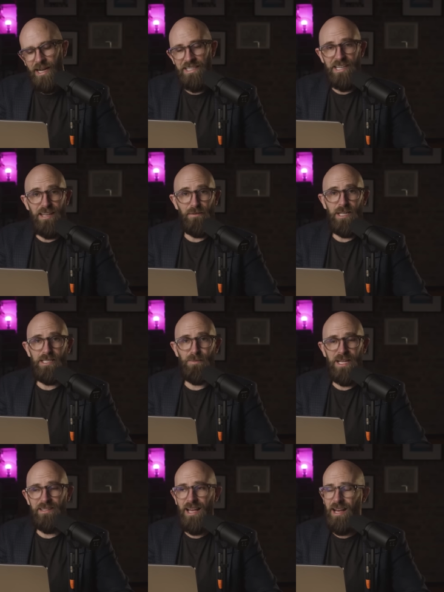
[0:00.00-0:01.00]
I didn't even
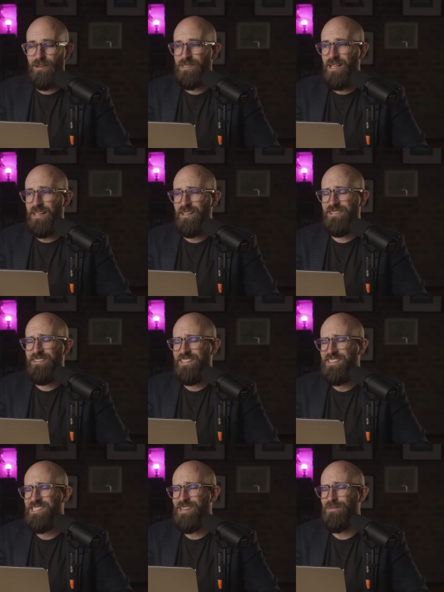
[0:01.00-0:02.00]
expect that. I was like,
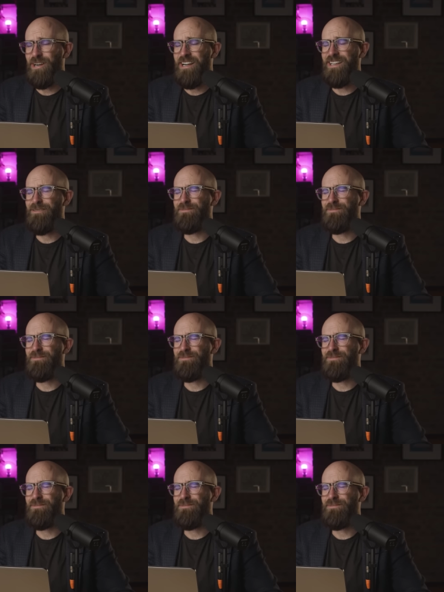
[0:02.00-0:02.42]
turmeric,